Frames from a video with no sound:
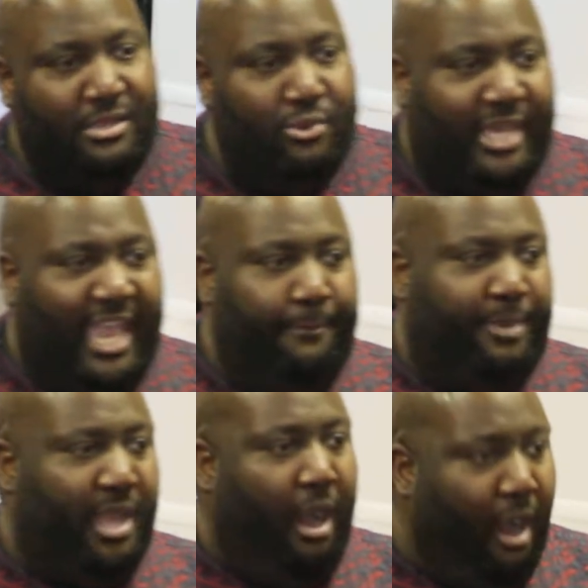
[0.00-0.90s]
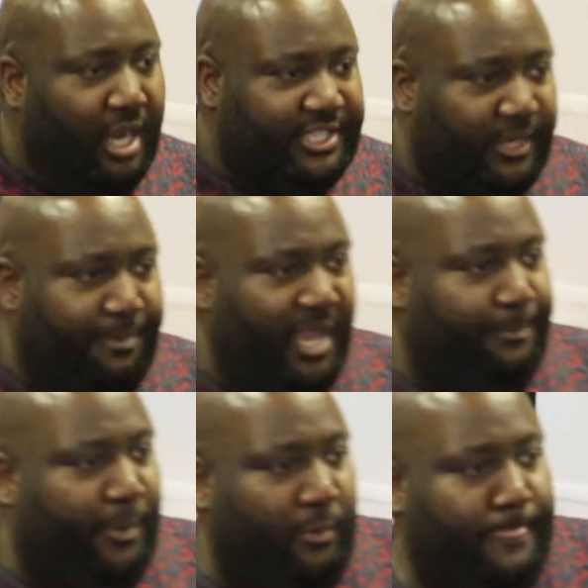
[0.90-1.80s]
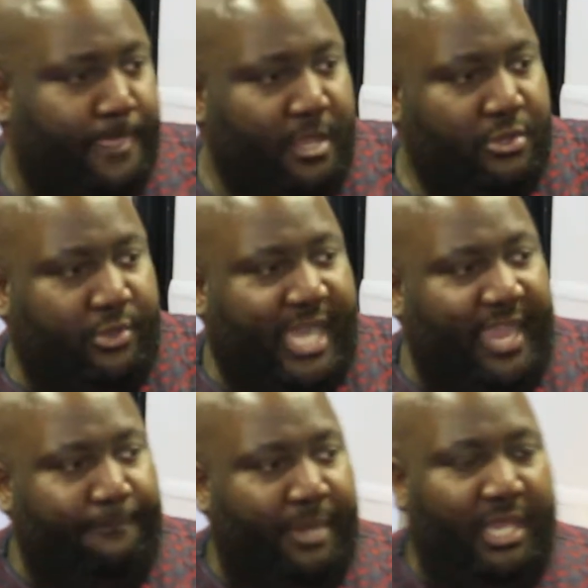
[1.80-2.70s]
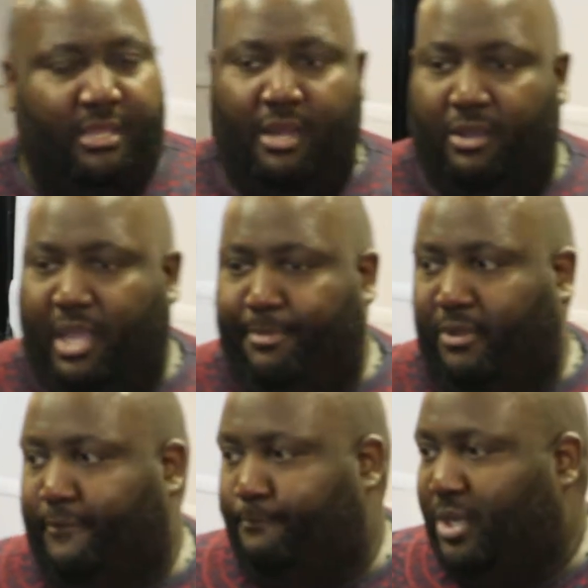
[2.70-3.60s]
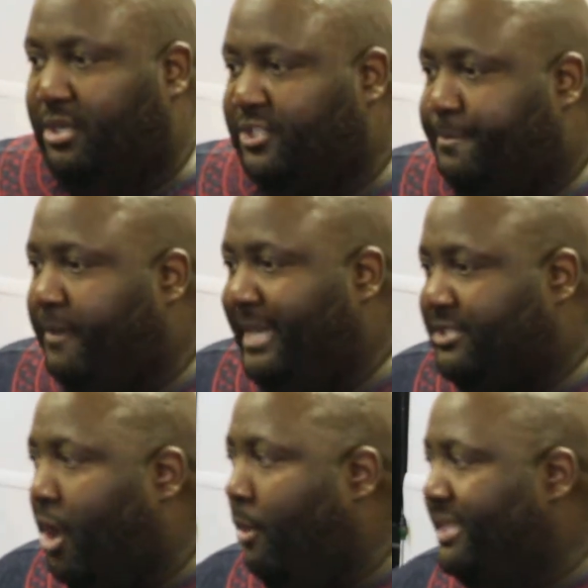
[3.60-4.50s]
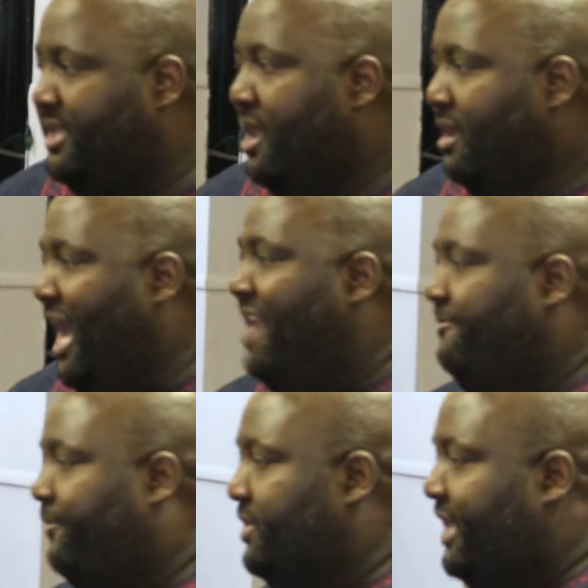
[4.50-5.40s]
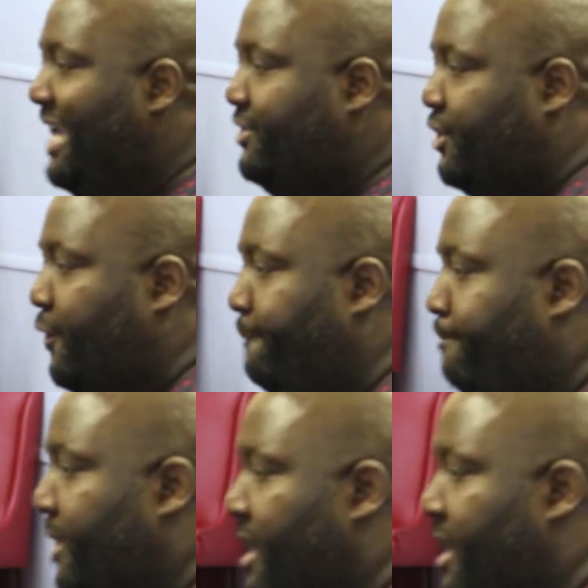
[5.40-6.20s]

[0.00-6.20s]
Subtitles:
You can't be harsh to people. You can't be, come on, one of those people that's always confrontational.